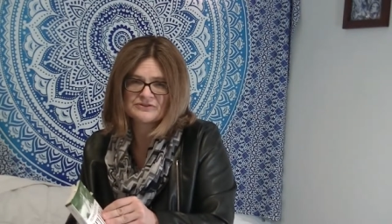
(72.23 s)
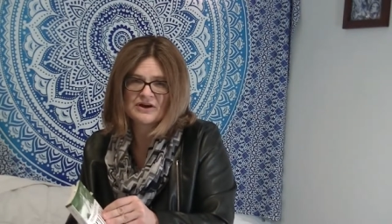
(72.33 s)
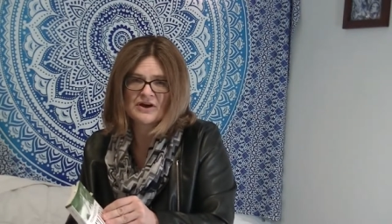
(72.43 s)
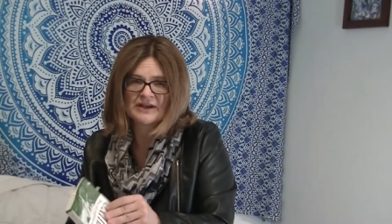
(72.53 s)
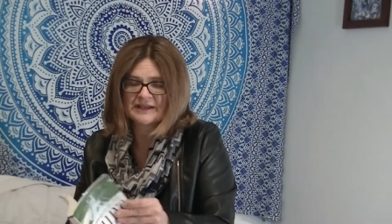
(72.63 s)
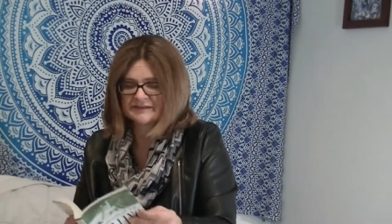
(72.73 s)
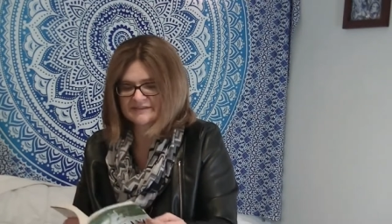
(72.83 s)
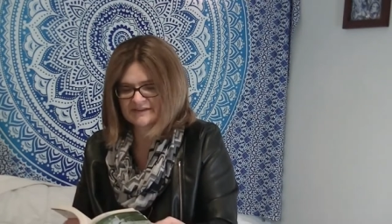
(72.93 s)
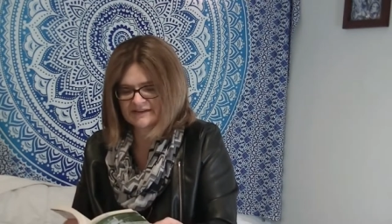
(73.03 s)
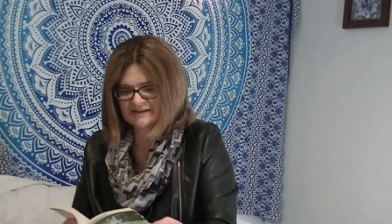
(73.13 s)

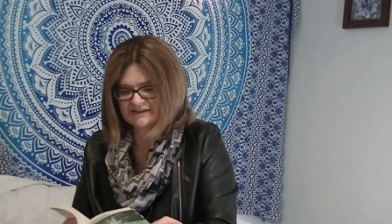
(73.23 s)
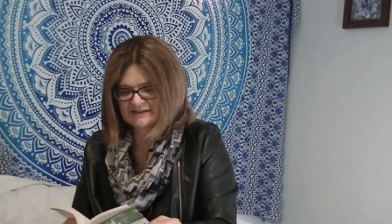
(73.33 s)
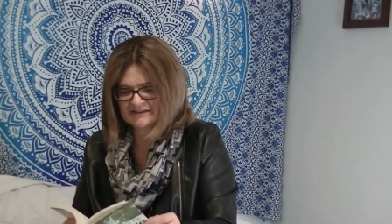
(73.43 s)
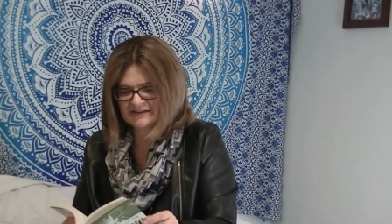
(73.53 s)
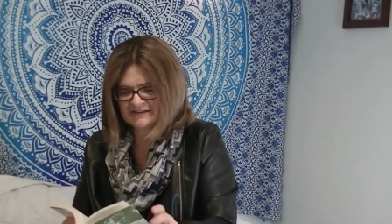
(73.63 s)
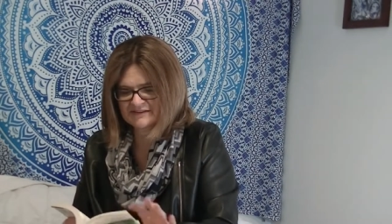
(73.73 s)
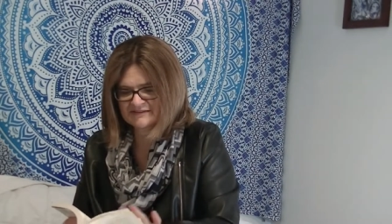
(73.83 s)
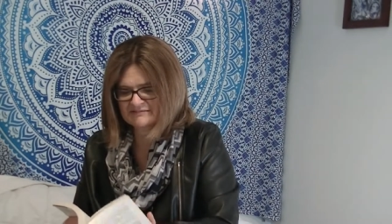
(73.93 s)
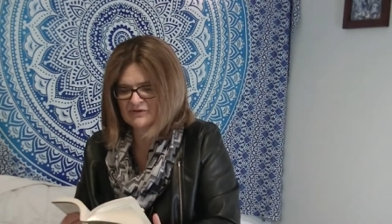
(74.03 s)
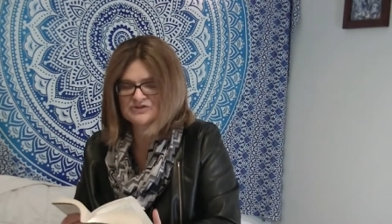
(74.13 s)
audience and this
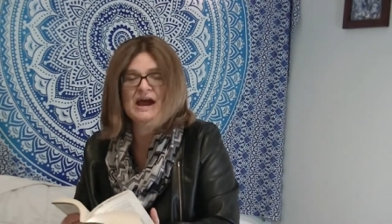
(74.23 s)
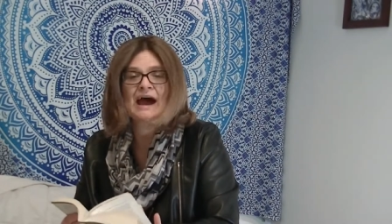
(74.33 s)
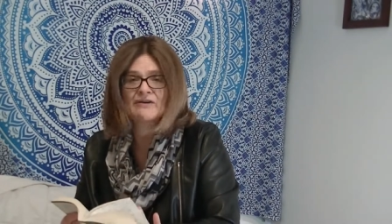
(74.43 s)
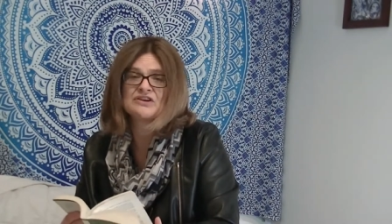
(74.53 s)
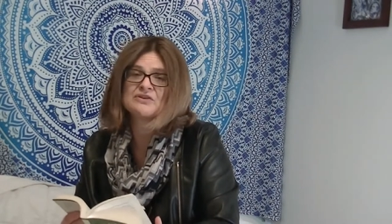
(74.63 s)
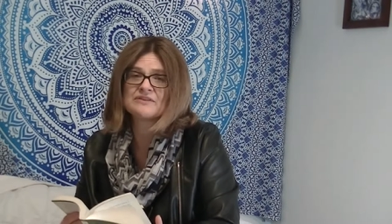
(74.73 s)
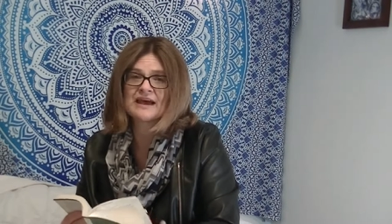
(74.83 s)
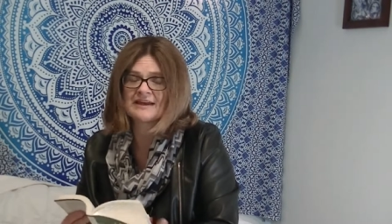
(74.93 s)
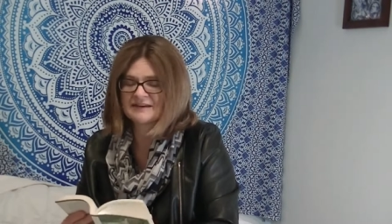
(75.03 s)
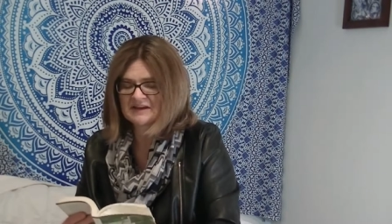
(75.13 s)
tells you how to do
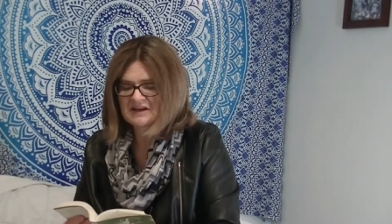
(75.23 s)
that.